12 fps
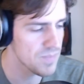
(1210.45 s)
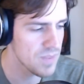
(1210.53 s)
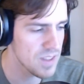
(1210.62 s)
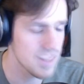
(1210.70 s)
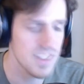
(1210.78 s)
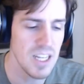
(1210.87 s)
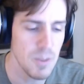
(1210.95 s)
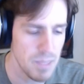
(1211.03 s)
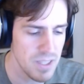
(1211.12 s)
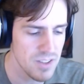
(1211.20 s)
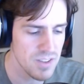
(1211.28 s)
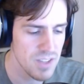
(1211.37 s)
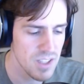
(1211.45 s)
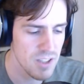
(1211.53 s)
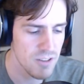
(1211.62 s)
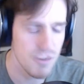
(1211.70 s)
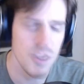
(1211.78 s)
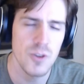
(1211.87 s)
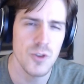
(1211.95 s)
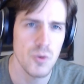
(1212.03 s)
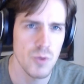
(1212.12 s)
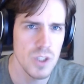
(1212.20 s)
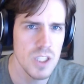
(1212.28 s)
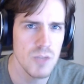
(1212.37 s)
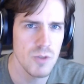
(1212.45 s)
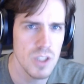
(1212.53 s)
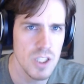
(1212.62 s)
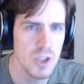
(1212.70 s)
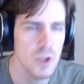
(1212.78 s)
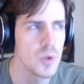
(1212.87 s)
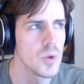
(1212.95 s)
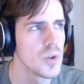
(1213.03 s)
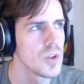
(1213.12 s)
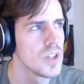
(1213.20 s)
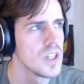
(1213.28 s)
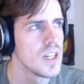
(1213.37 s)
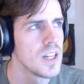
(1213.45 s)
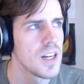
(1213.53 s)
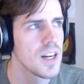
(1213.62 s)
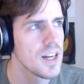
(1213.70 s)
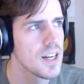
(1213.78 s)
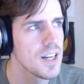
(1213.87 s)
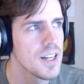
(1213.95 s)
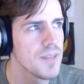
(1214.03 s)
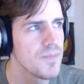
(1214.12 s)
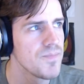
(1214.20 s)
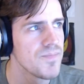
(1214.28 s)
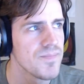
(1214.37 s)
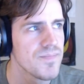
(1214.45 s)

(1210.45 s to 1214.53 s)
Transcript: set piece feels really, really cool. There's